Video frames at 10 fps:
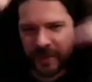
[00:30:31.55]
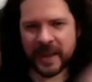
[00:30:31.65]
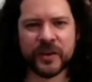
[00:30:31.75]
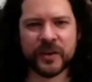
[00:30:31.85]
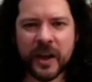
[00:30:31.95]

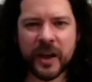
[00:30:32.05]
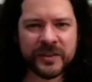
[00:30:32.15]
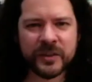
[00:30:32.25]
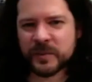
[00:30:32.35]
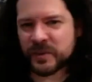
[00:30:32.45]
like their
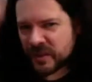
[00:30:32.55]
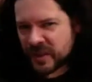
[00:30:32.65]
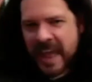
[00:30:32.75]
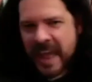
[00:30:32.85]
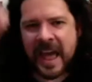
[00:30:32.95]
costumes and
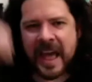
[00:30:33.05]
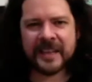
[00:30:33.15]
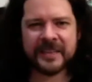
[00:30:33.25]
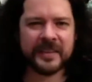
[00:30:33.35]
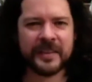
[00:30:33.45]
the
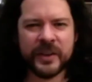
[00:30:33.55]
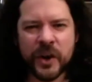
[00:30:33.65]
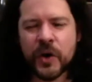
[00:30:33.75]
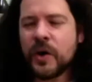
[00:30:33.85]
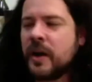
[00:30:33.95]
hats and, you
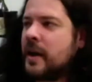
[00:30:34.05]
know,